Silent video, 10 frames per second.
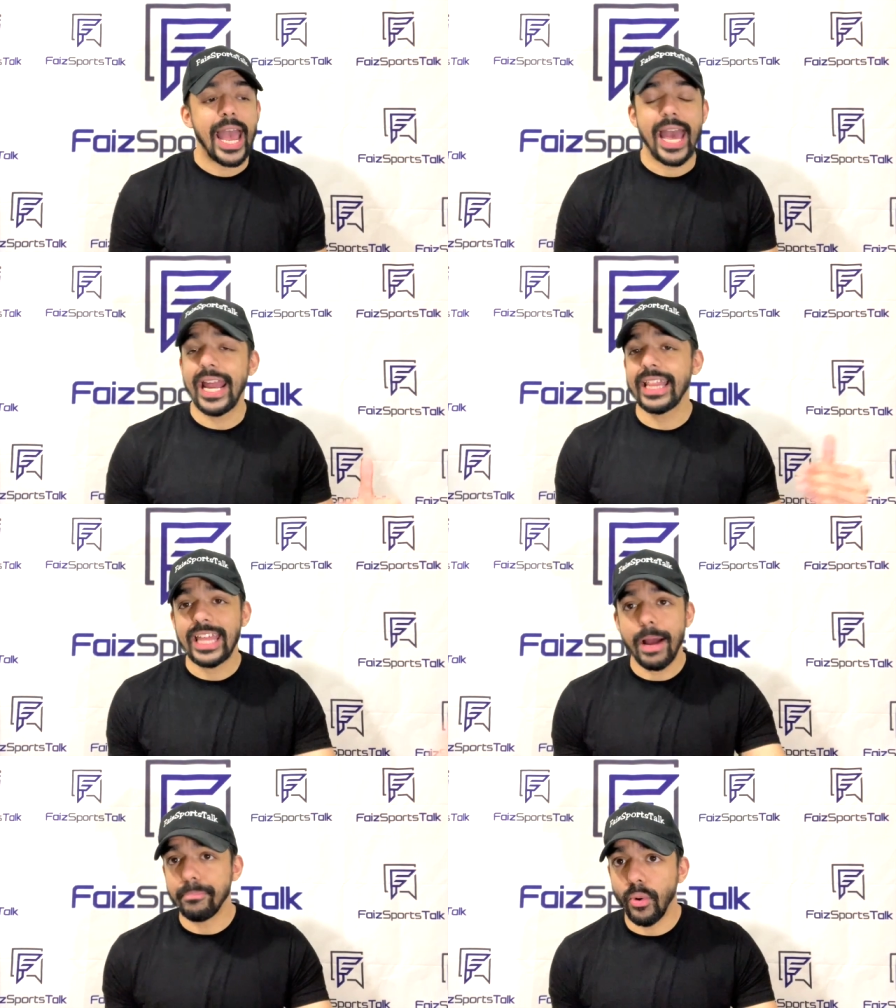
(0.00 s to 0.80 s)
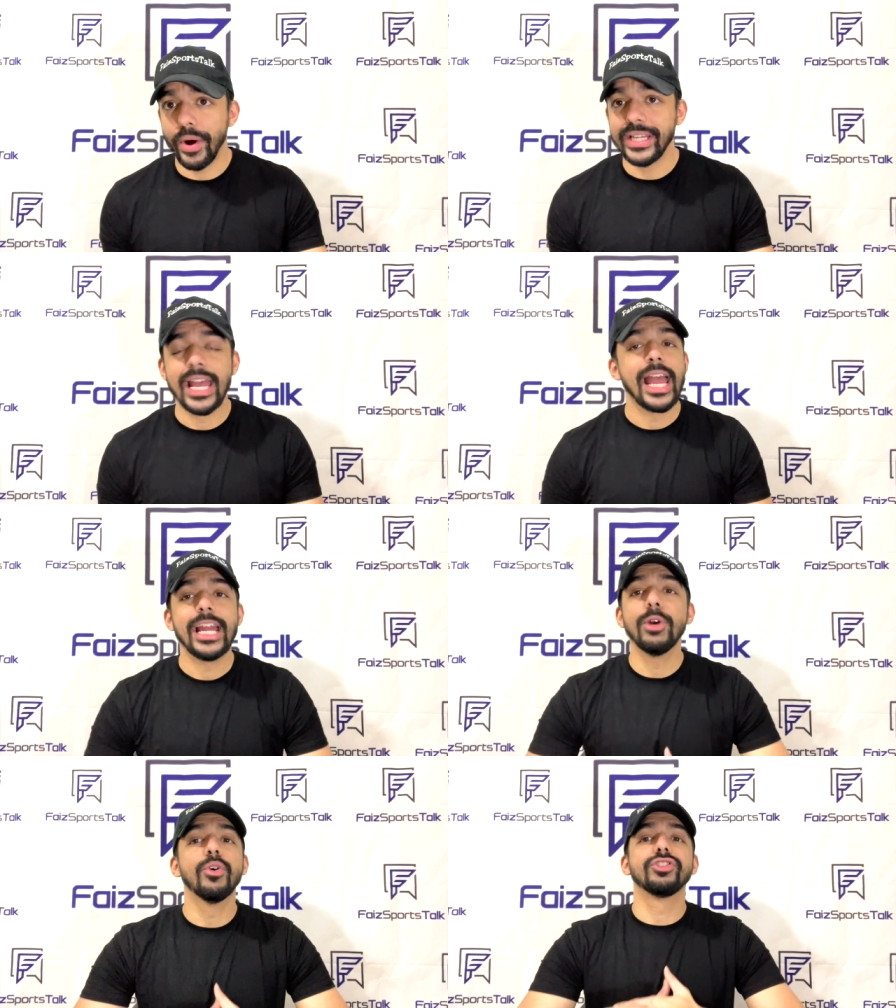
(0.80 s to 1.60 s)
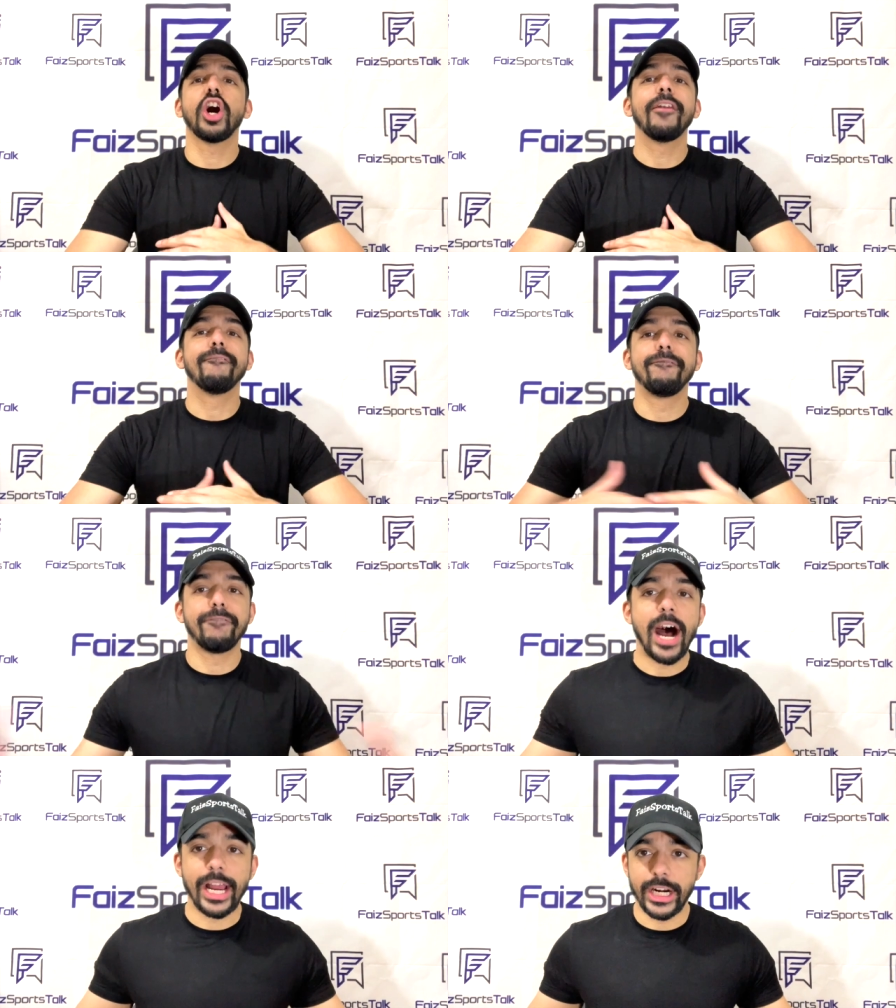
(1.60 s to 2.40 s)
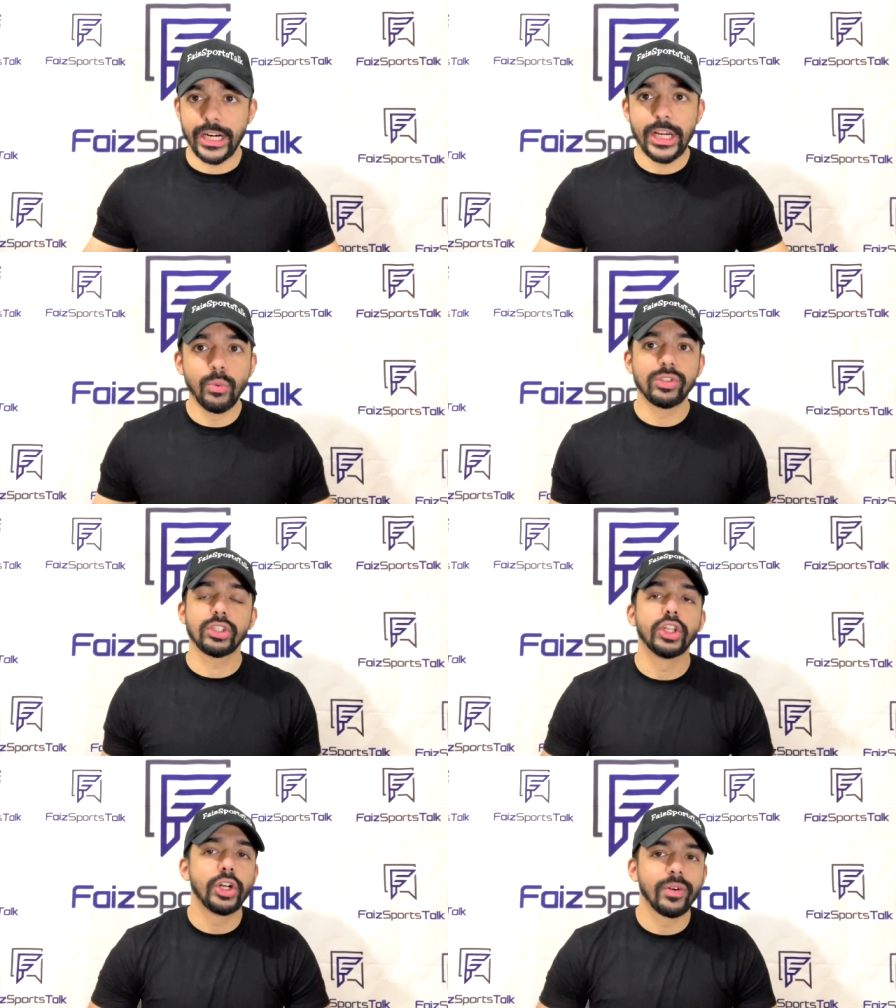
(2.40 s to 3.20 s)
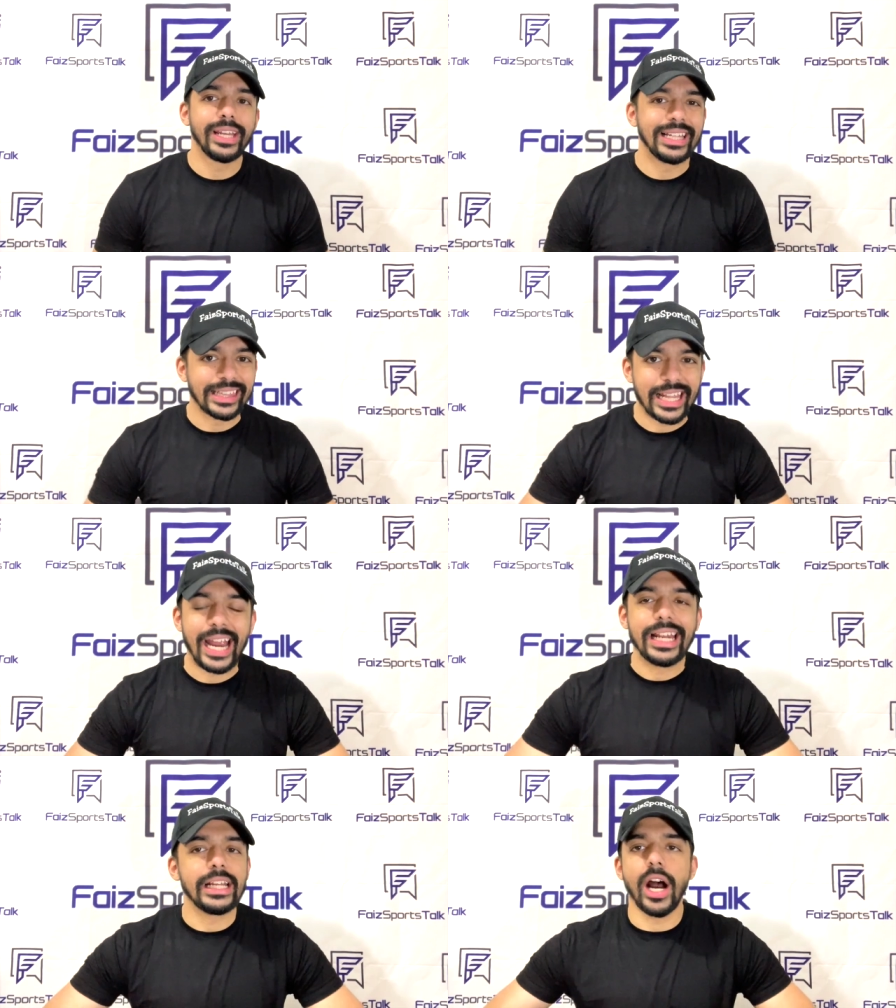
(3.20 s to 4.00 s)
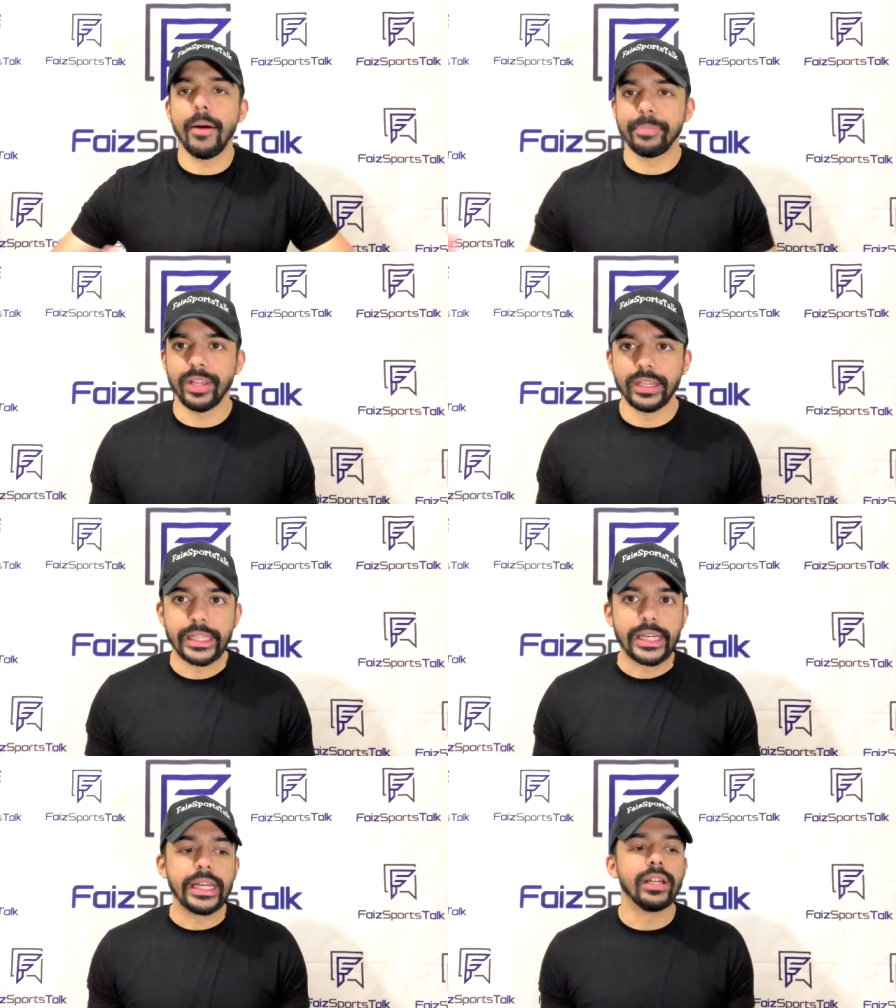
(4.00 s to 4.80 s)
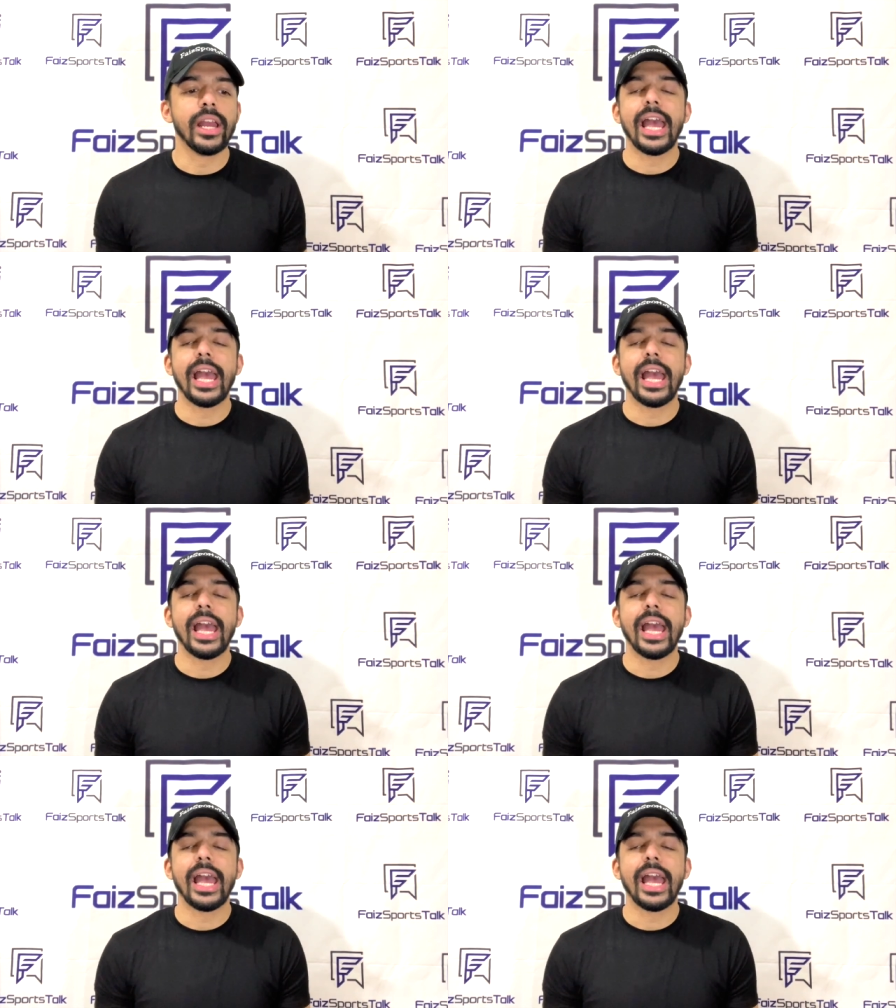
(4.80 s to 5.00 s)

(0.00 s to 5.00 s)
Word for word: And at that point, he was on fire. He was literally lighting up the league